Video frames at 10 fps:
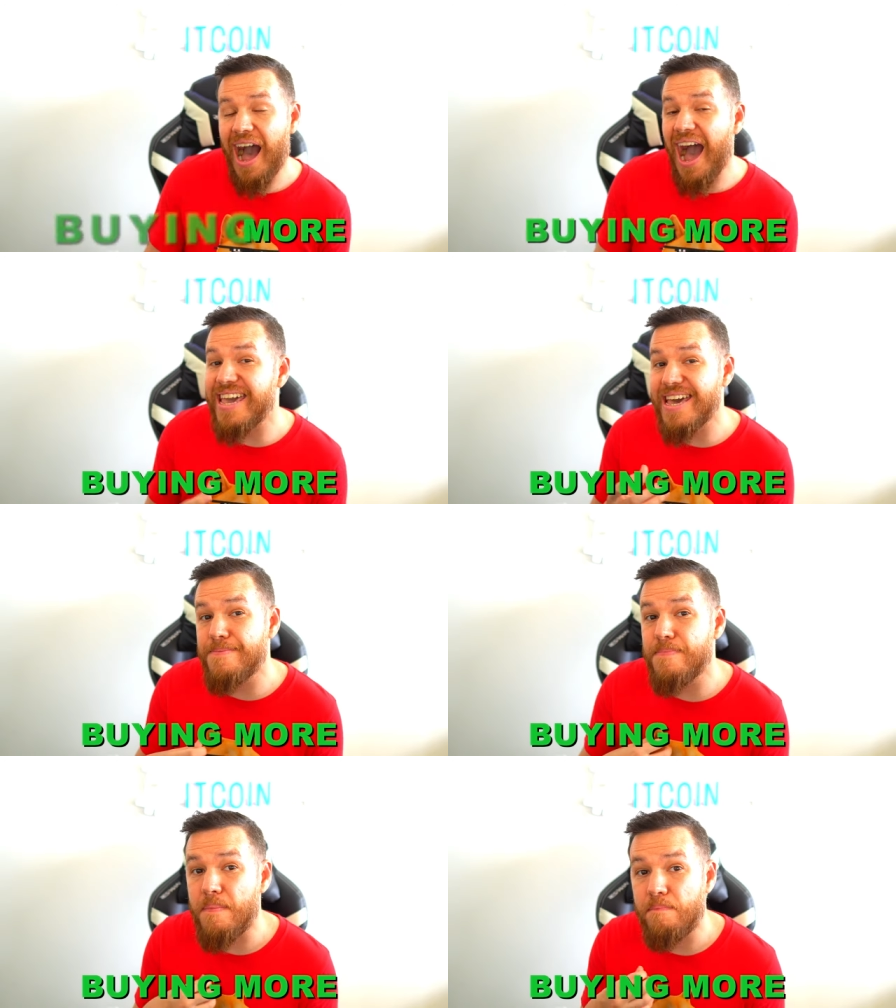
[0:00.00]
I
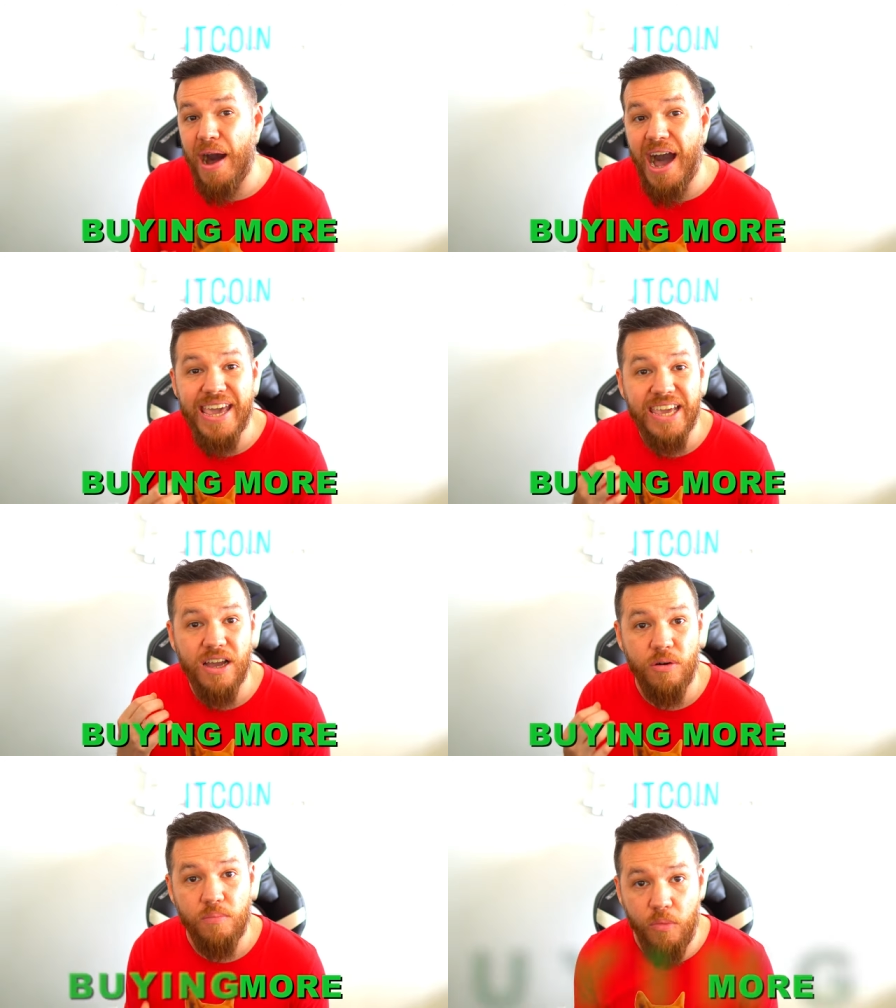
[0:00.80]
am
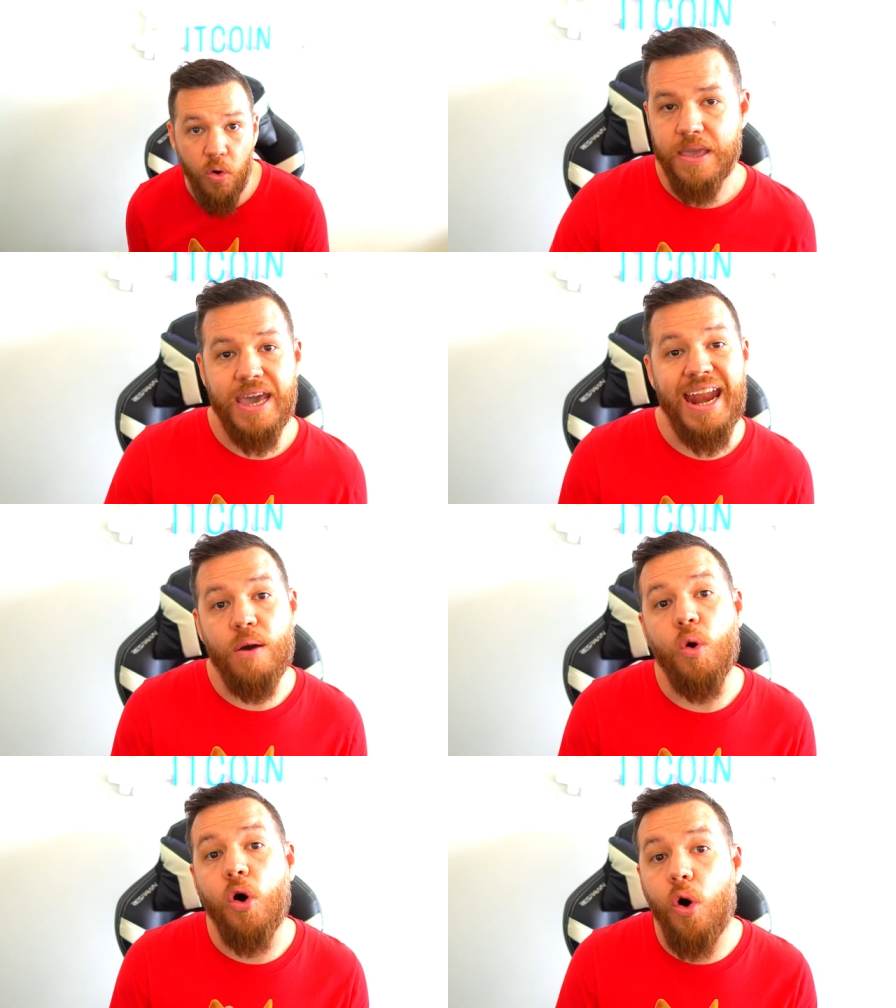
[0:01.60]
buying more, and
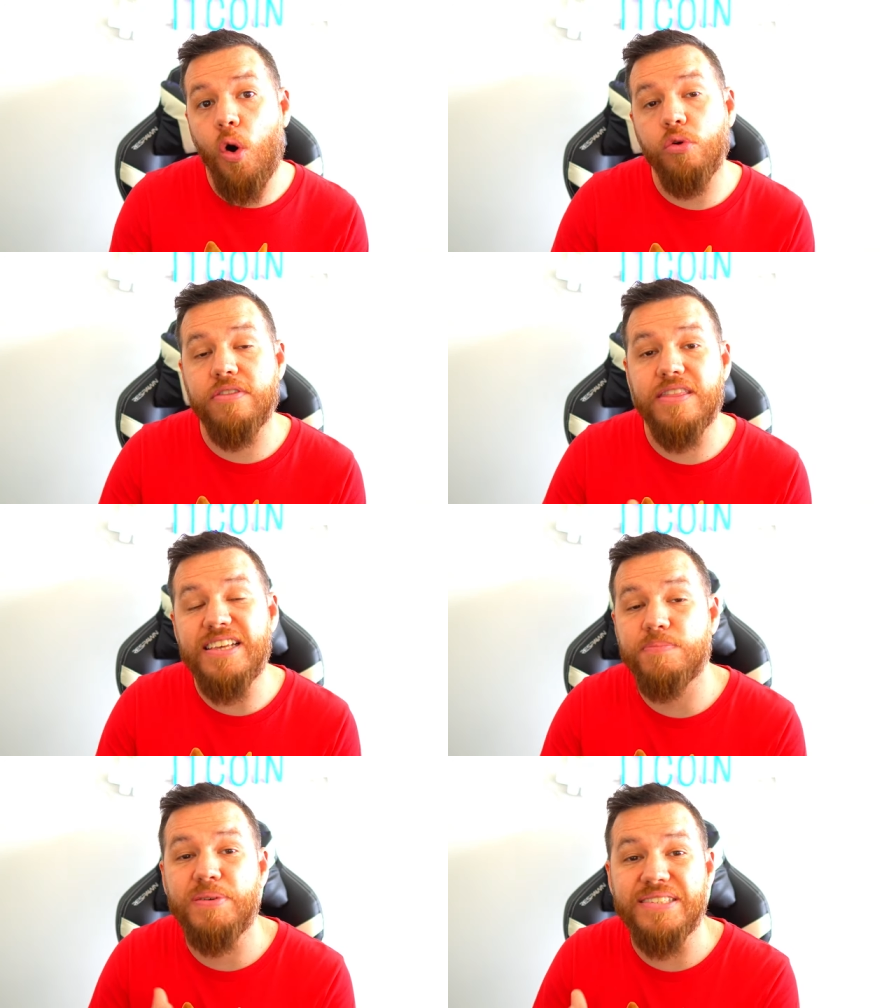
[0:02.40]
I will hold
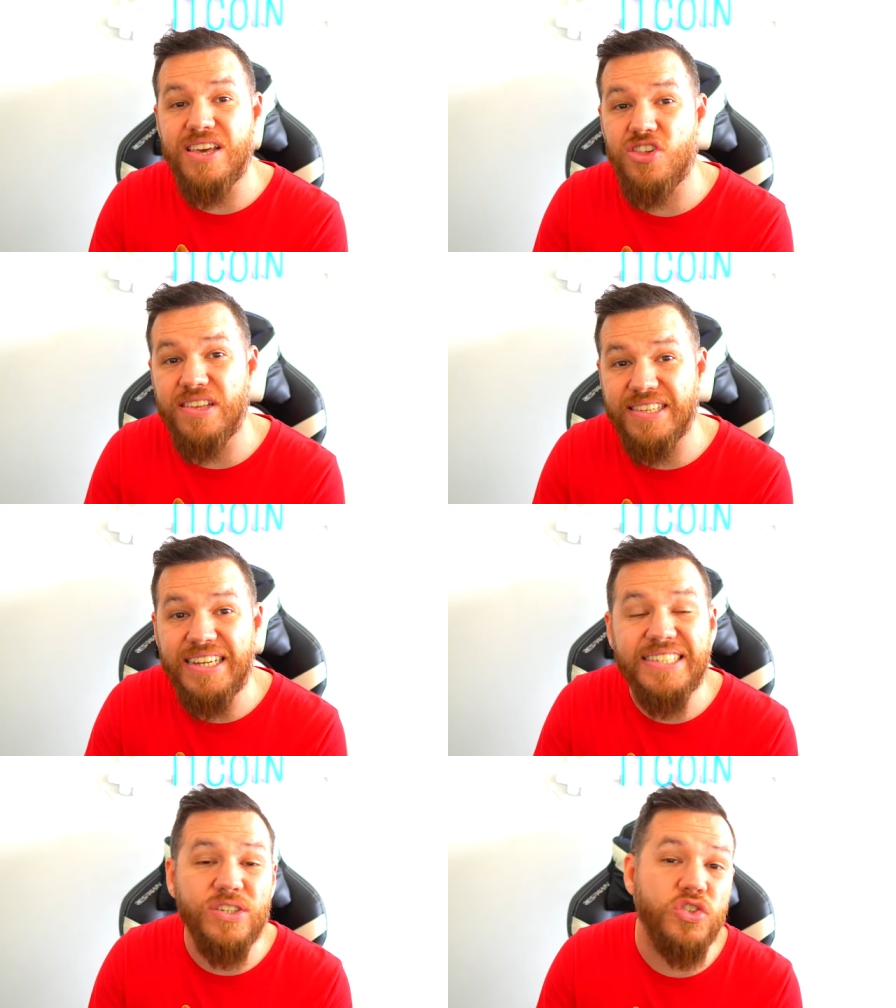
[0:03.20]
these positions
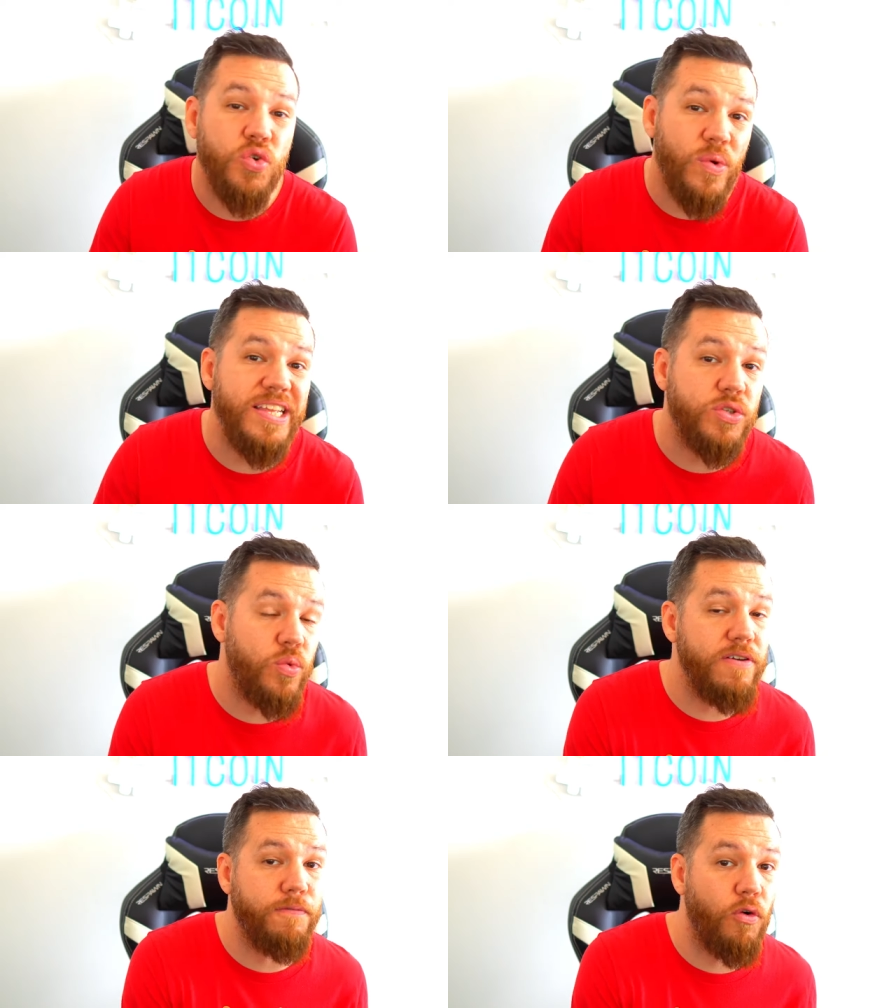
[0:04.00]
until twenty
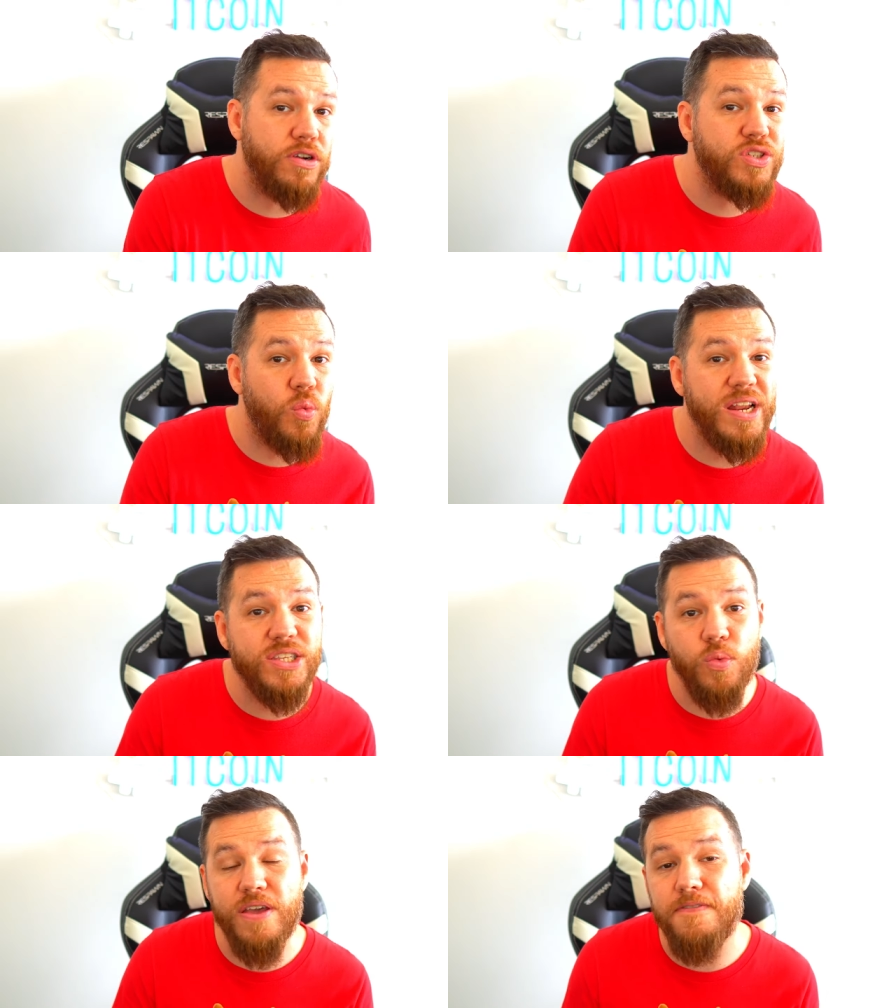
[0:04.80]
twenty-four, twenty
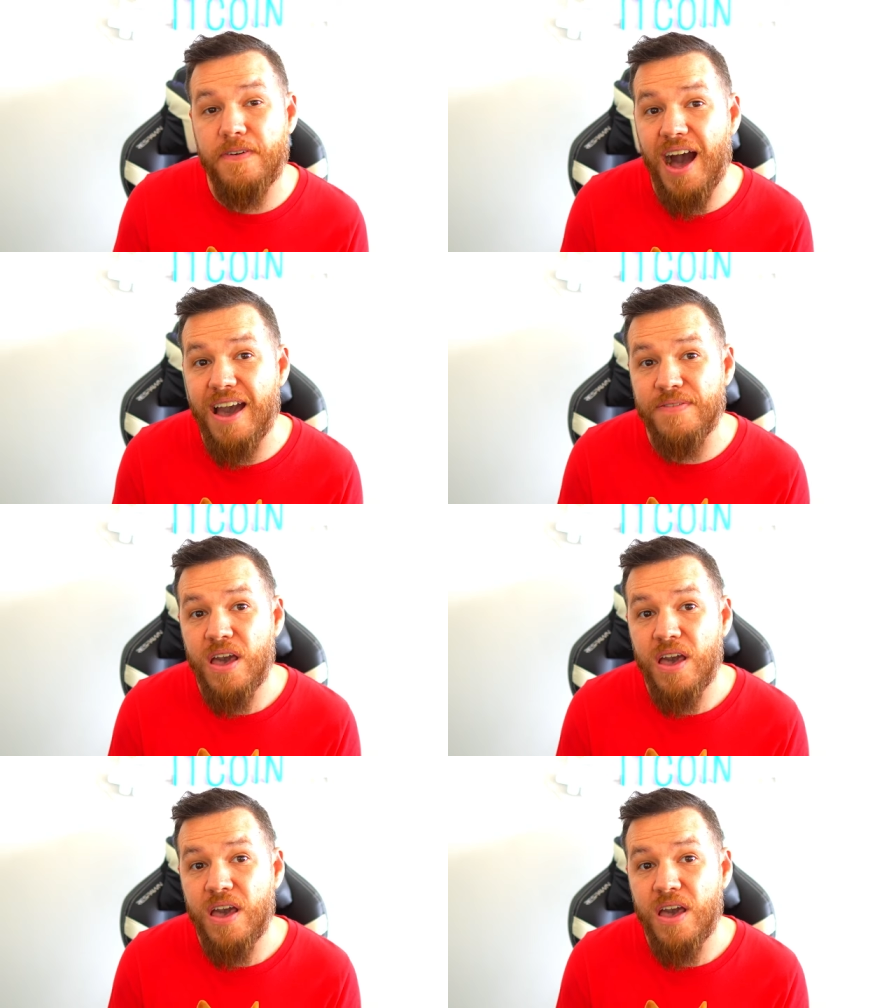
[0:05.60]
twenty-five,